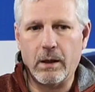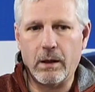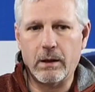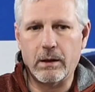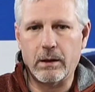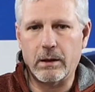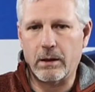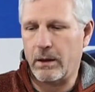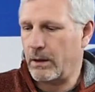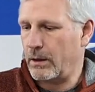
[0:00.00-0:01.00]

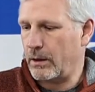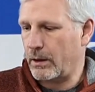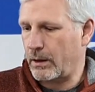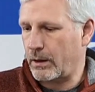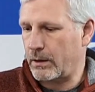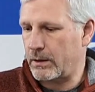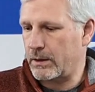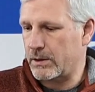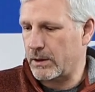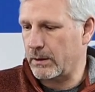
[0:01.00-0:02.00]
The
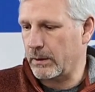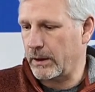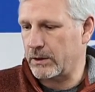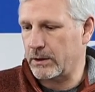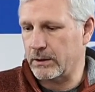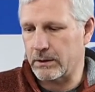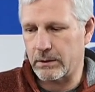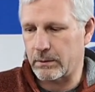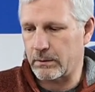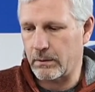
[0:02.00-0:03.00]

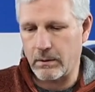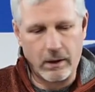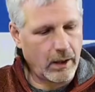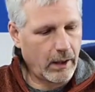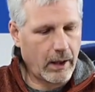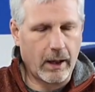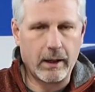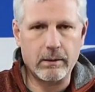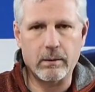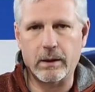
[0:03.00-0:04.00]
considerations that I
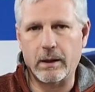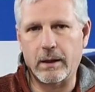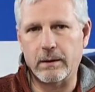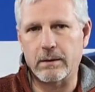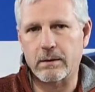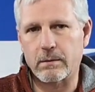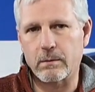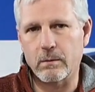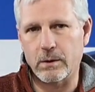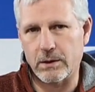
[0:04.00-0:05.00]
had when I
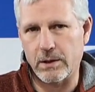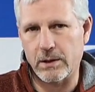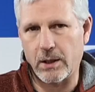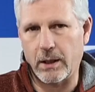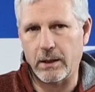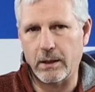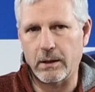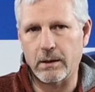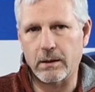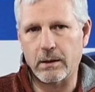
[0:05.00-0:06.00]
was
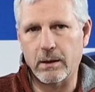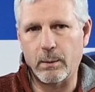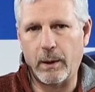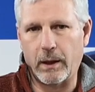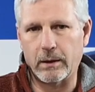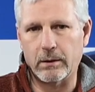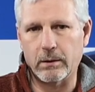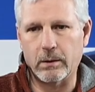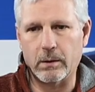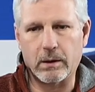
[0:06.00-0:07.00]
designing the
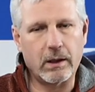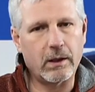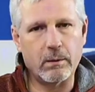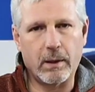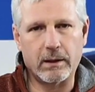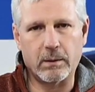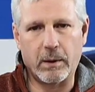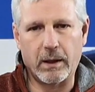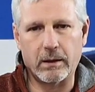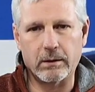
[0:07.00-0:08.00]
panel or thinking about the
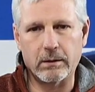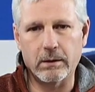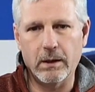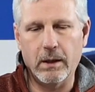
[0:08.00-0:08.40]
panel,